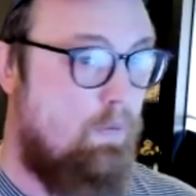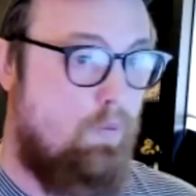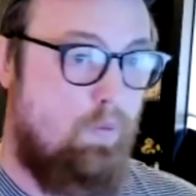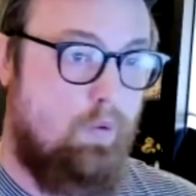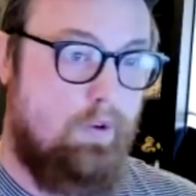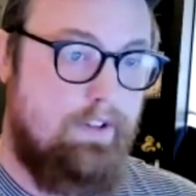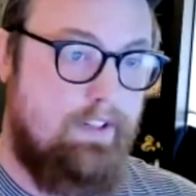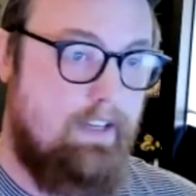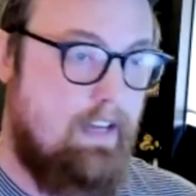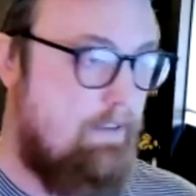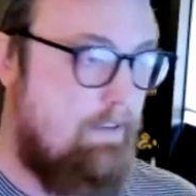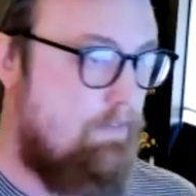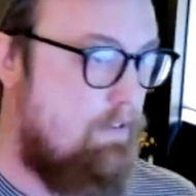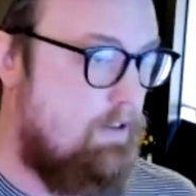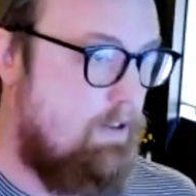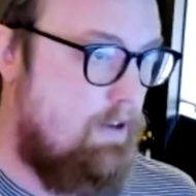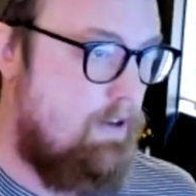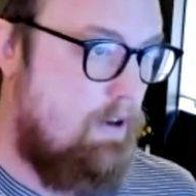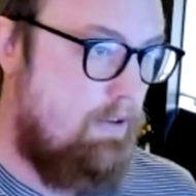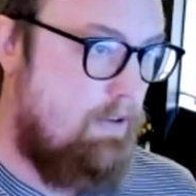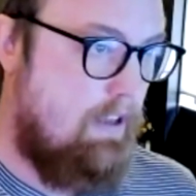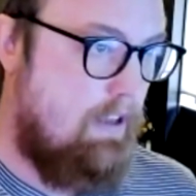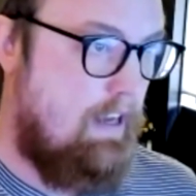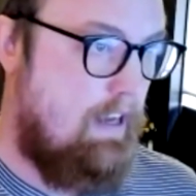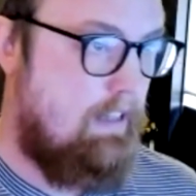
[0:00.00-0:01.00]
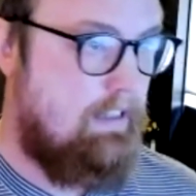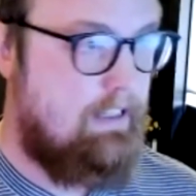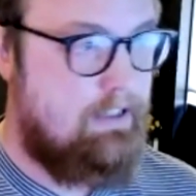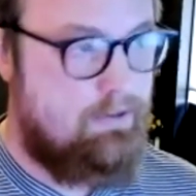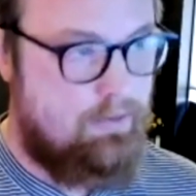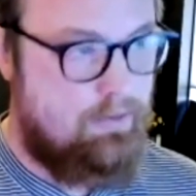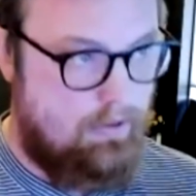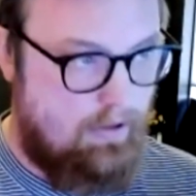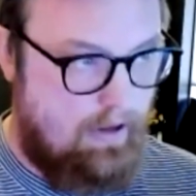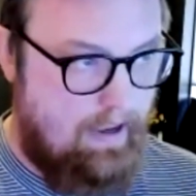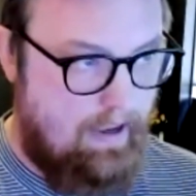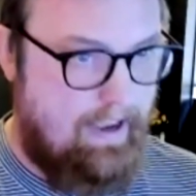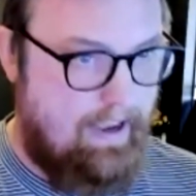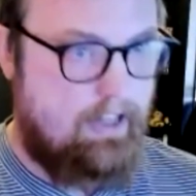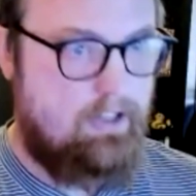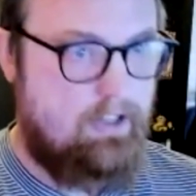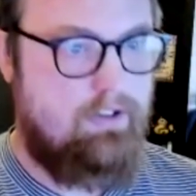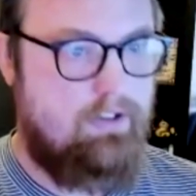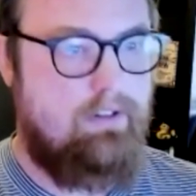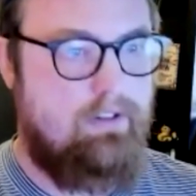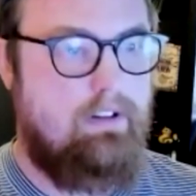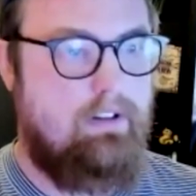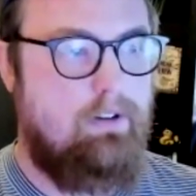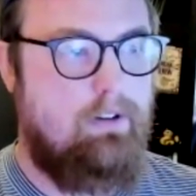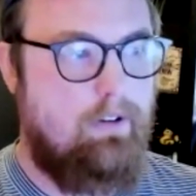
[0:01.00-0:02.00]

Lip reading: Would never know that unless we were actually